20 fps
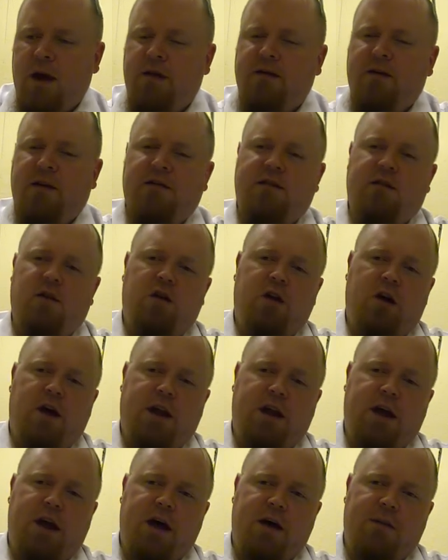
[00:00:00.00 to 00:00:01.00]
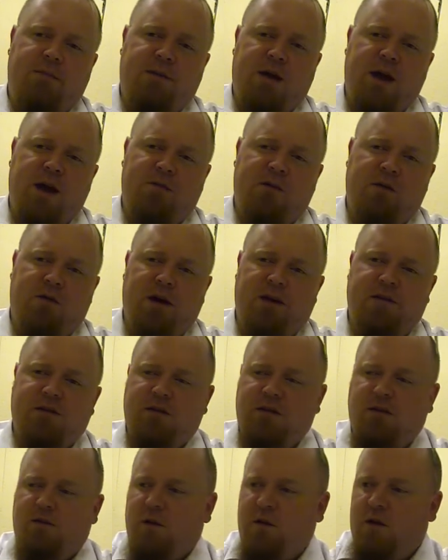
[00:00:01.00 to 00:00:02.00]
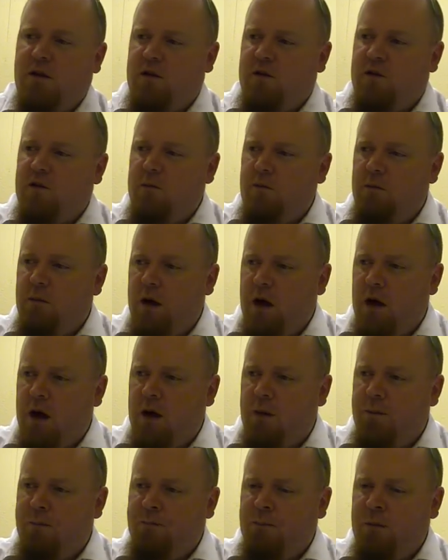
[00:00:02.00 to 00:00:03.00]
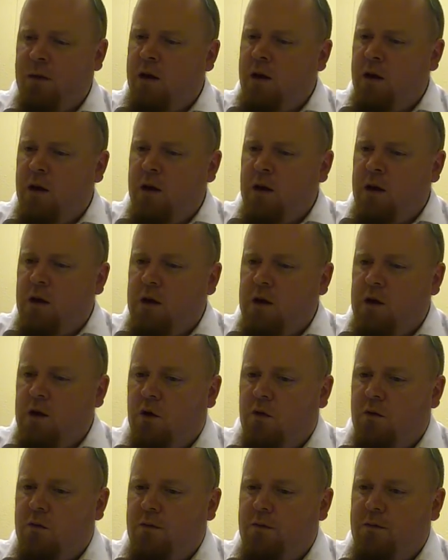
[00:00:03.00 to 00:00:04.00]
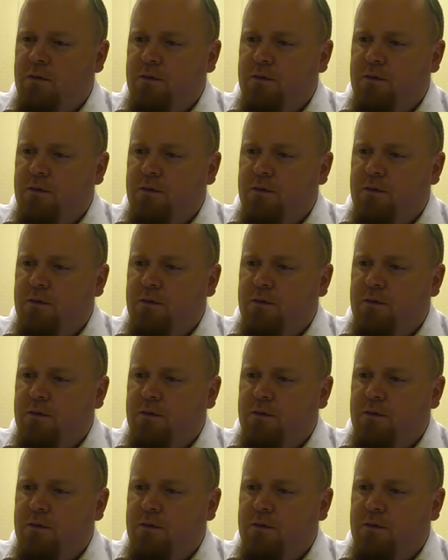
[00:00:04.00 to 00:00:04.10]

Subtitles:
tastes a lot like the Henry Weston's vintage. Not